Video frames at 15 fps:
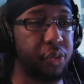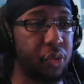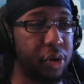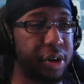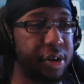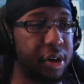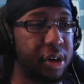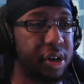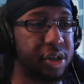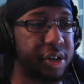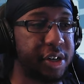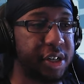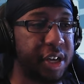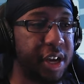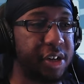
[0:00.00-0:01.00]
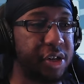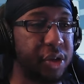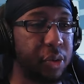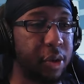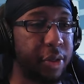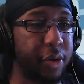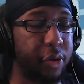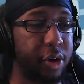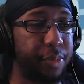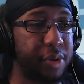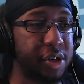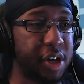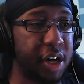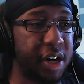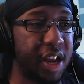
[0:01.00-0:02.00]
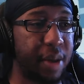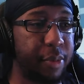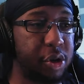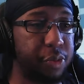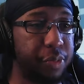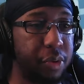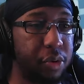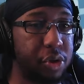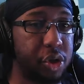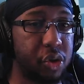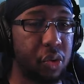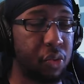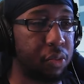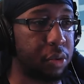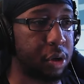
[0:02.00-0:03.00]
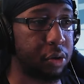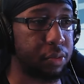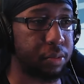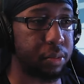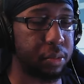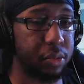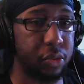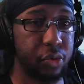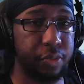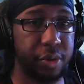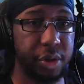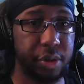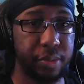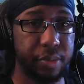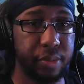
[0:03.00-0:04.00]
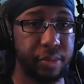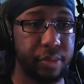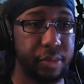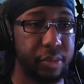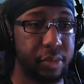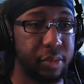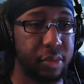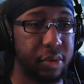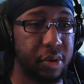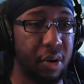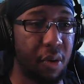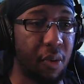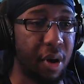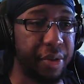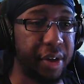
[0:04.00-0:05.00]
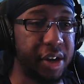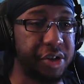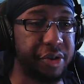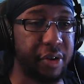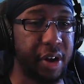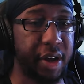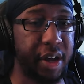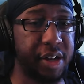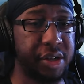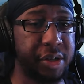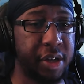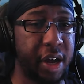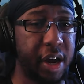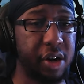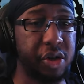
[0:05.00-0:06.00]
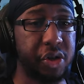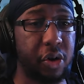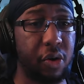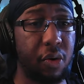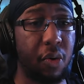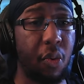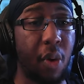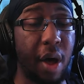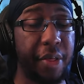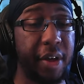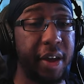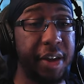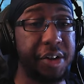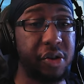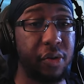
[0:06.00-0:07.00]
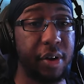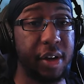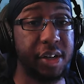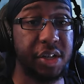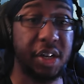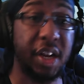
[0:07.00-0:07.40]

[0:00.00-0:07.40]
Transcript: one just gets you the 30% damage boost. Oh, oops. While the Easter egg is there. So while the Easter egg is